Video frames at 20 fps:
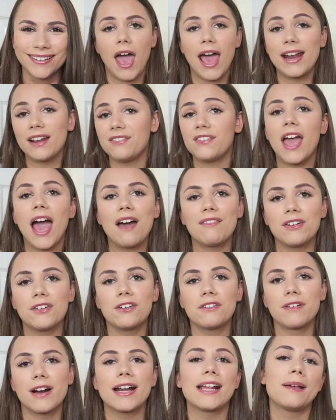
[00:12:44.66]
And if you haven't
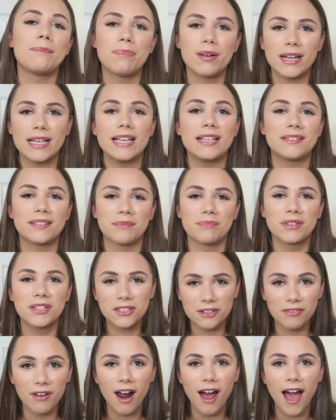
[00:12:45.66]
already, please
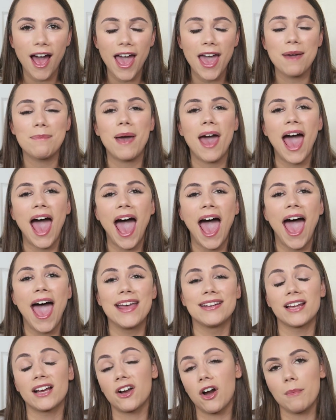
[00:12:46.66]
subscribe
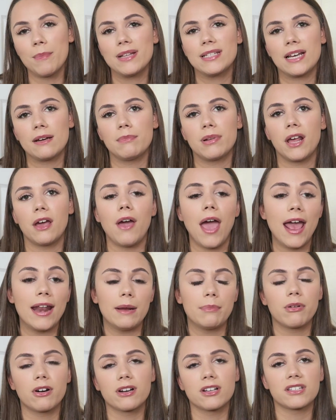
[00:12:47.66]
and comment down below
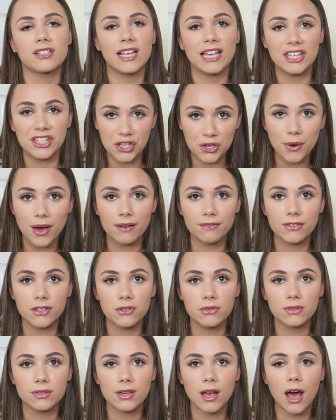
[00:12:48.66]
any products that you have
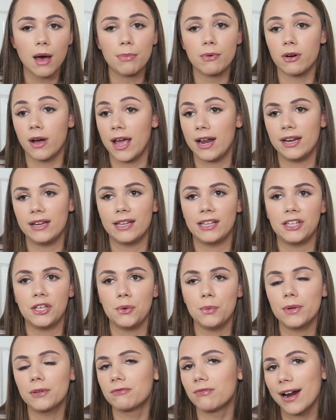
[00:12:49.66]
used up or any that
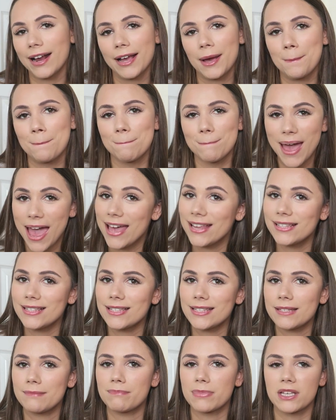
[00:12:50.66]
you would
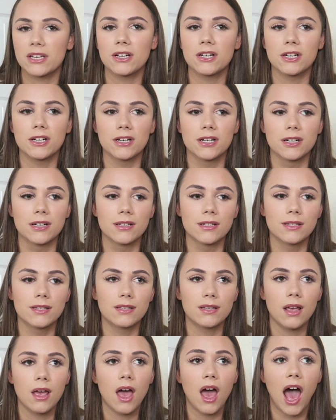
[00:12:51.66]
recommend,
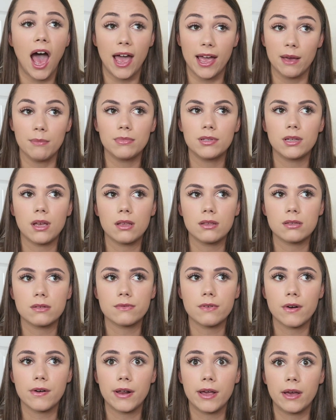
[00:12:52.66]
because I am starting to
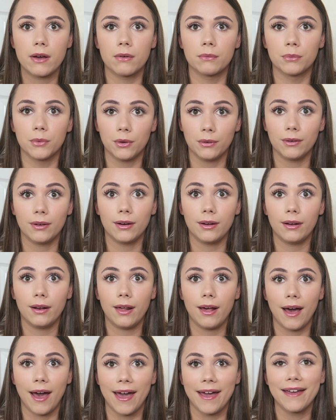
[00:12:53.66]
run out, I'm not gonna
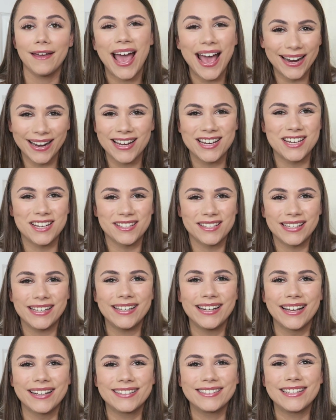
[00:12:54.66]
lie. And I shall see
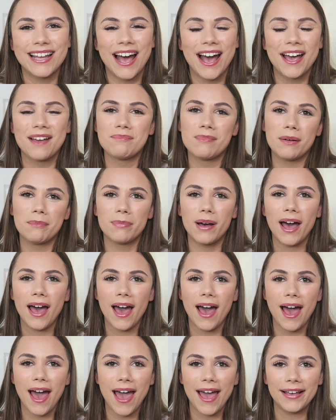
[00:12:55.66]
you next time.
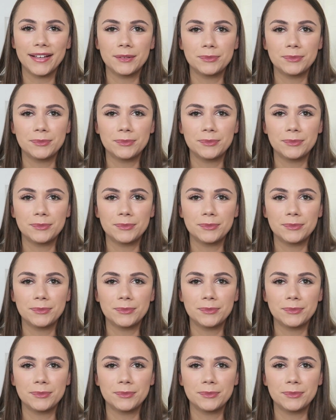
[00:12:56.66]
Bye!